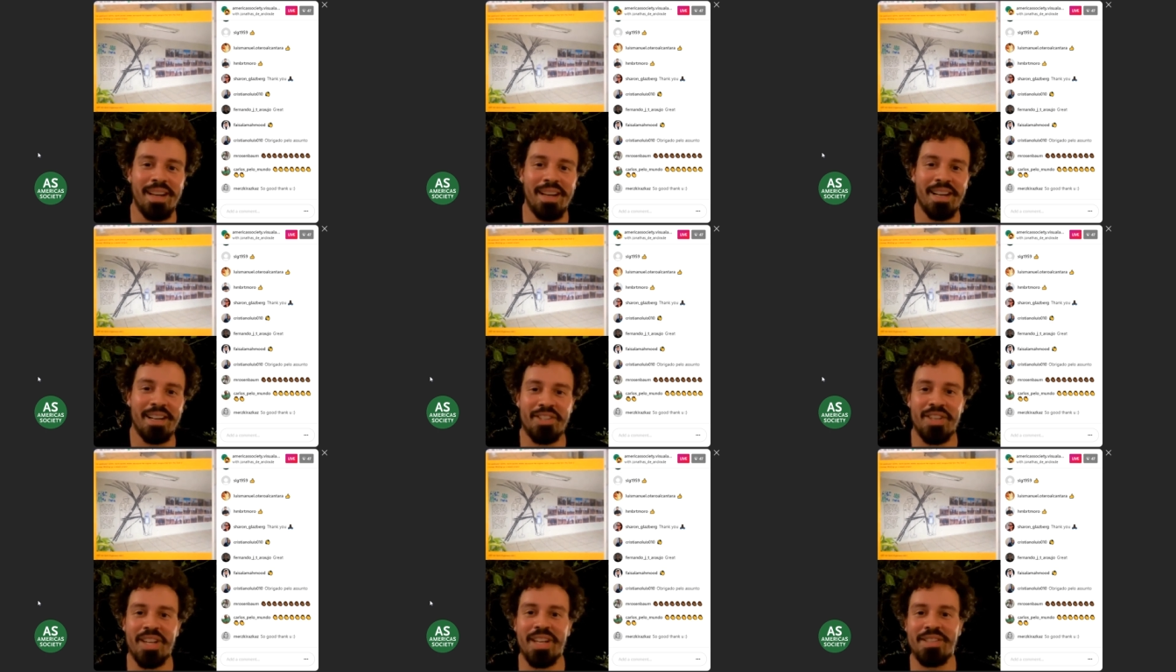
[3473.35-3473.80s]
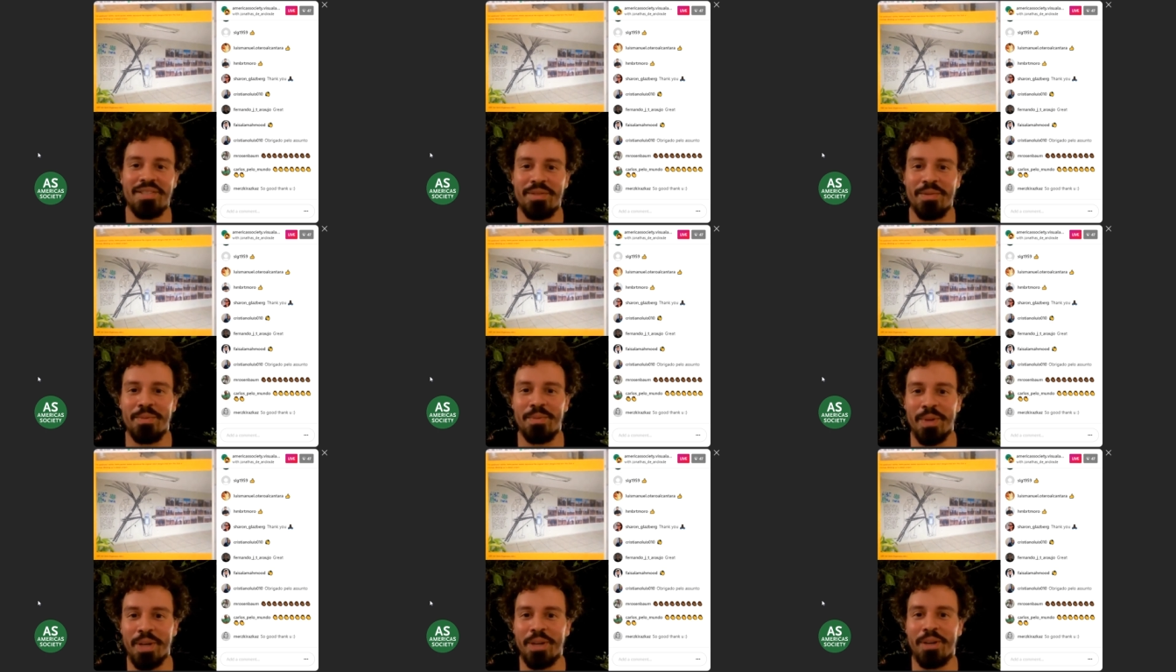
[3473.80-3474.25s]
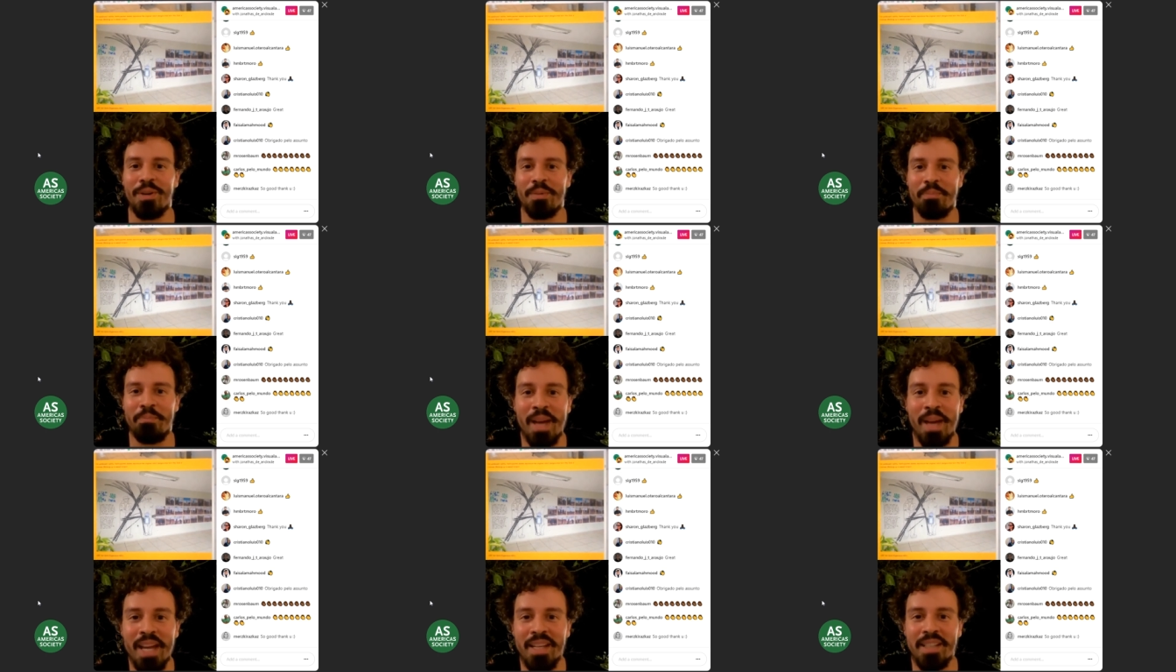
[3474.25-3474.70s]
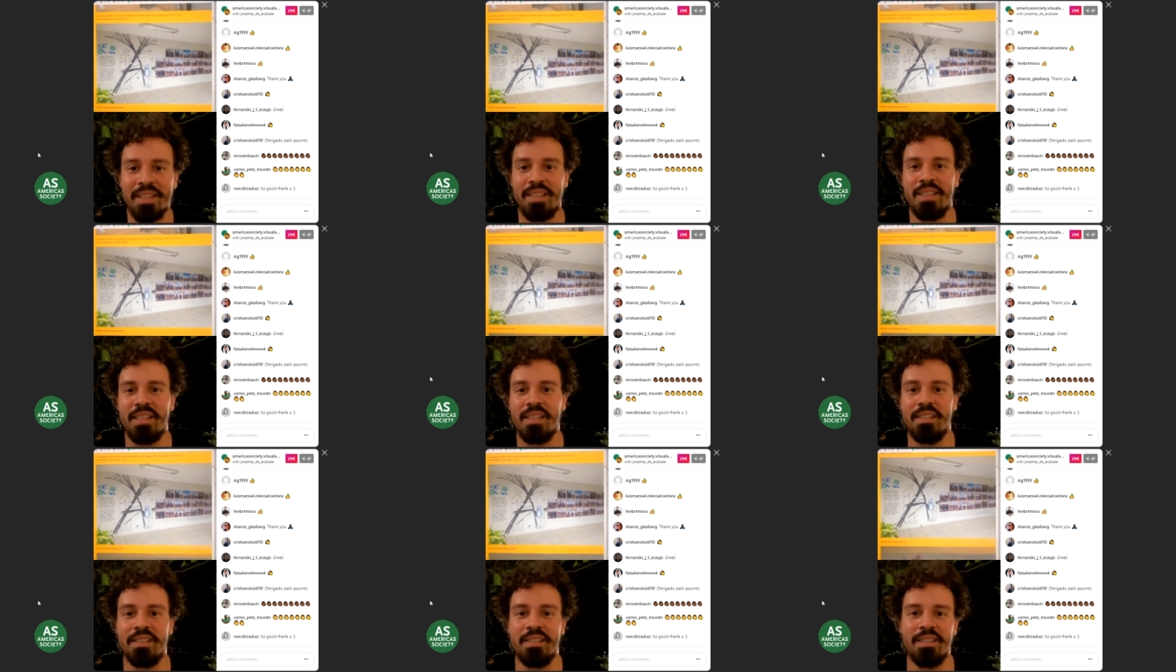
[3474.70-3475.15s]
had a chance to work on
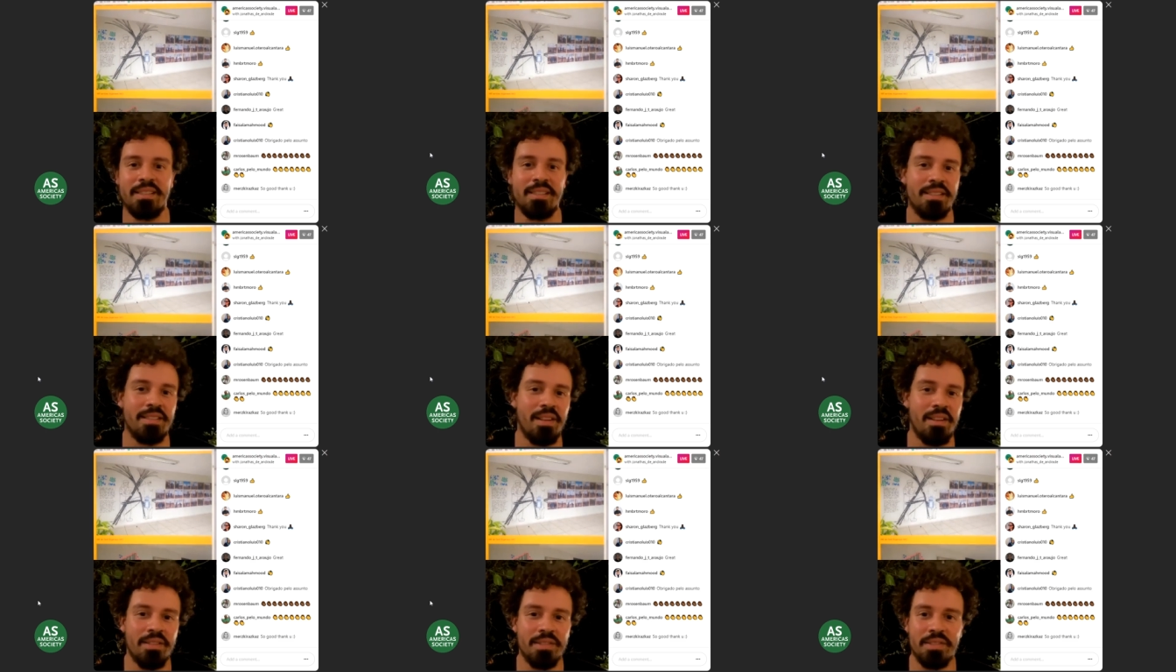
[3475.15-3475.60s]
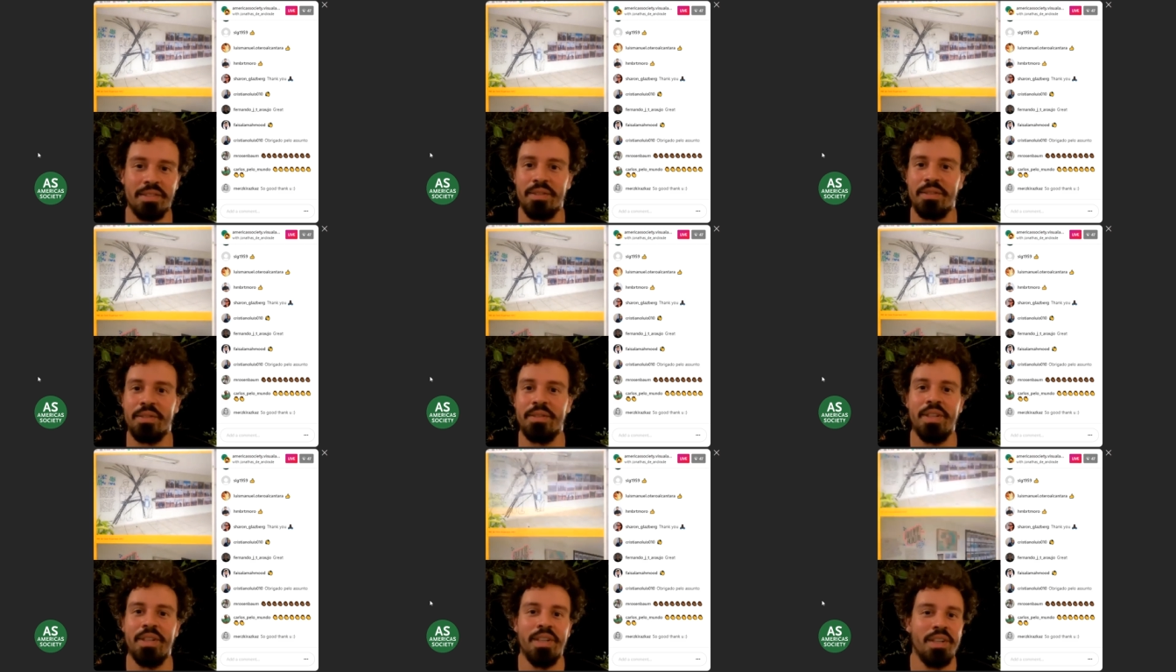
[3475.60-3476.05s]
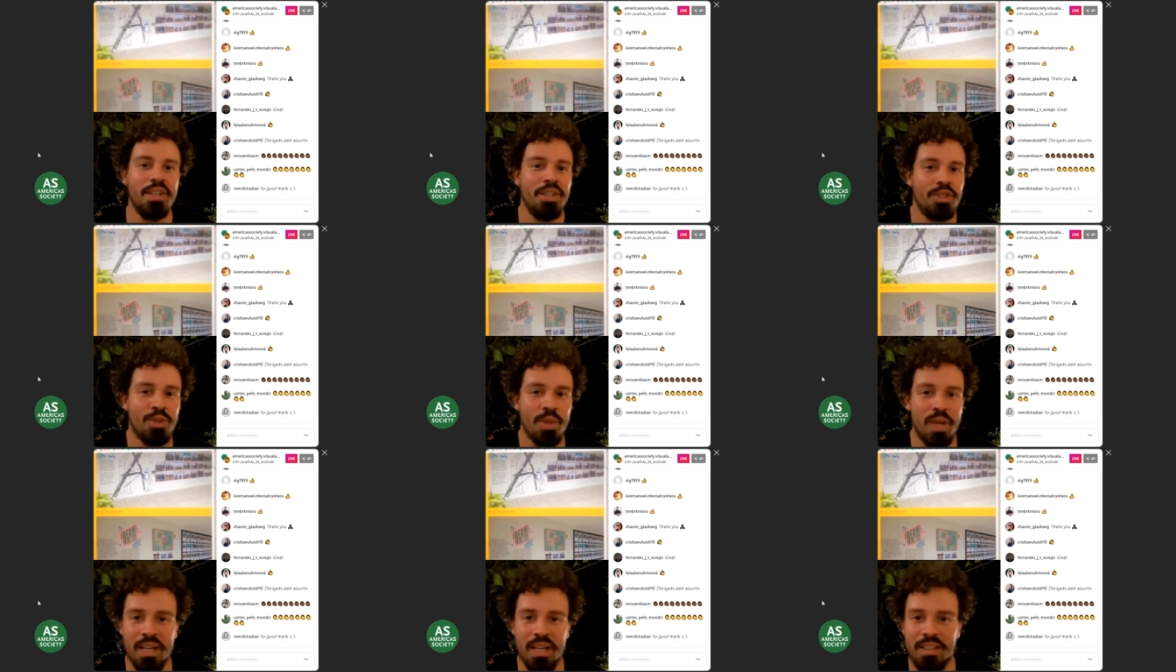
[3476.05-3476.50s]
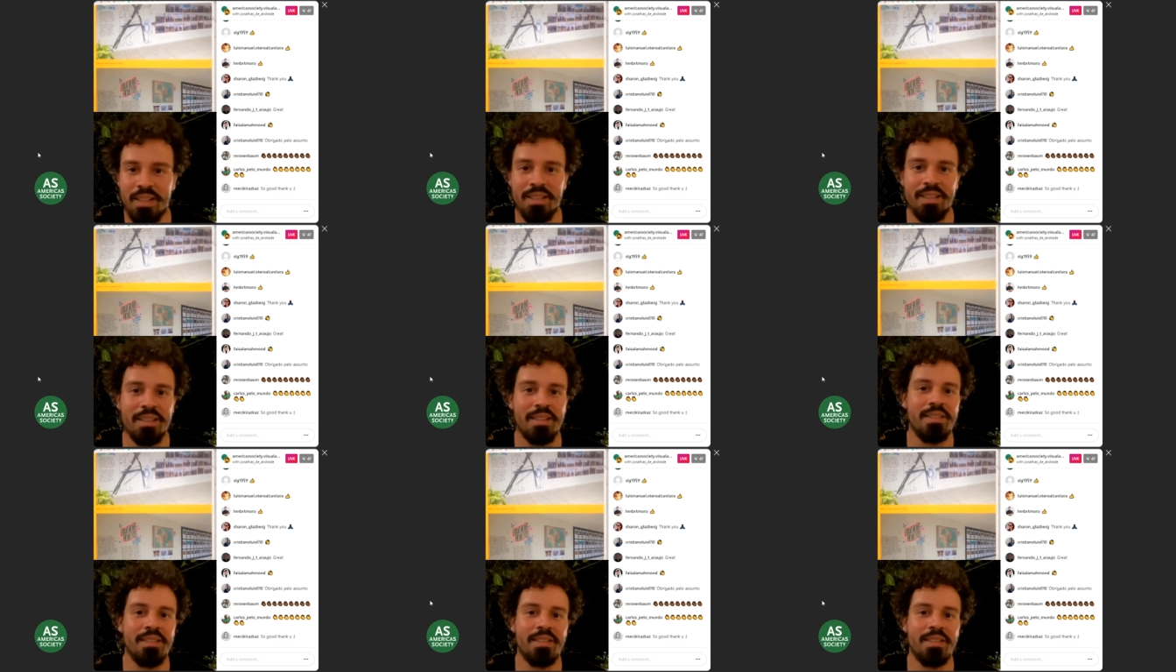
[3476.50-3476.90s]
paintings also to get